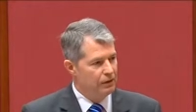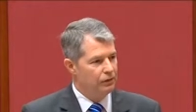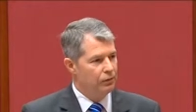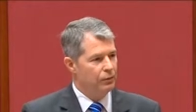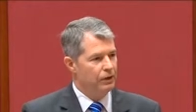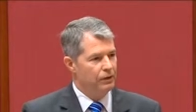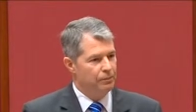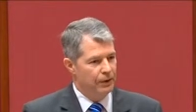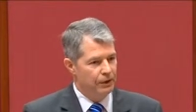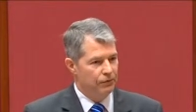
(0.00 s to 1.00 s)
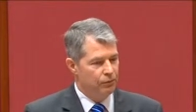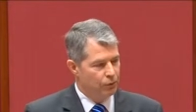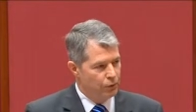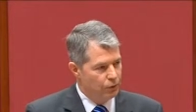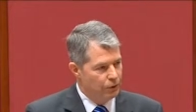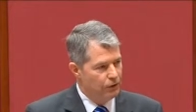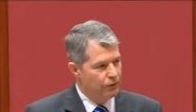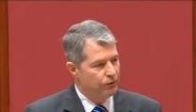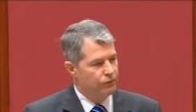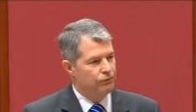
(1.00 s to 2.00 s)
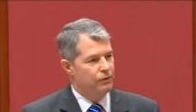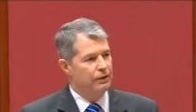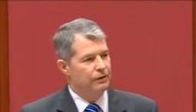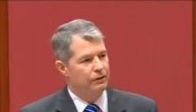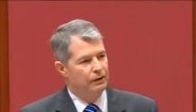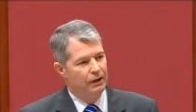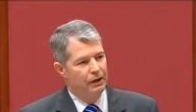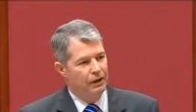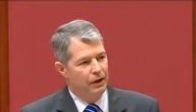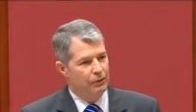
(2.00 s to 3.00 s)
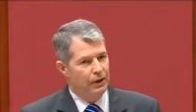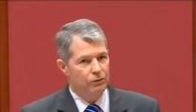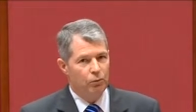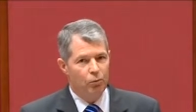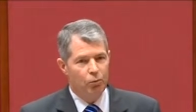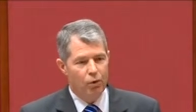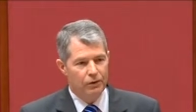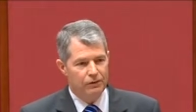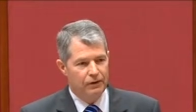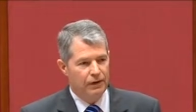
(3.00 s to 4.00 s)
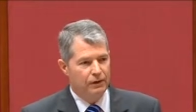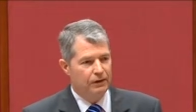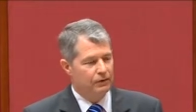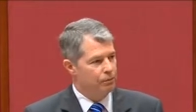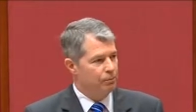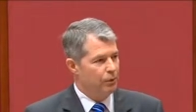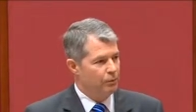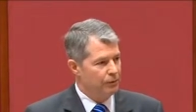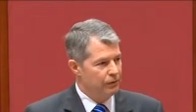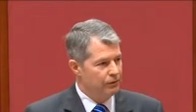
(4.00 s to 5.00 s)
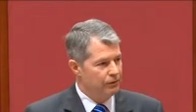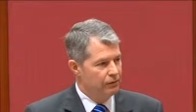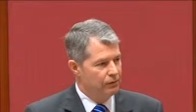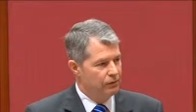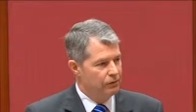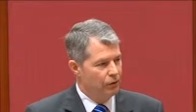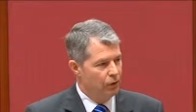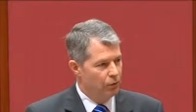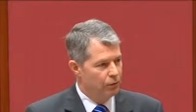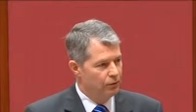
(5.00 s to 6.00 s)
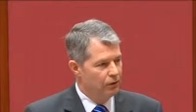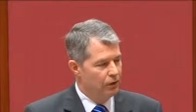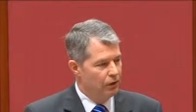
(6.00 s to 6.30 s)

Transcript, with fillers: EU and other parts of the world here in Australia around what data is appropriate to hold,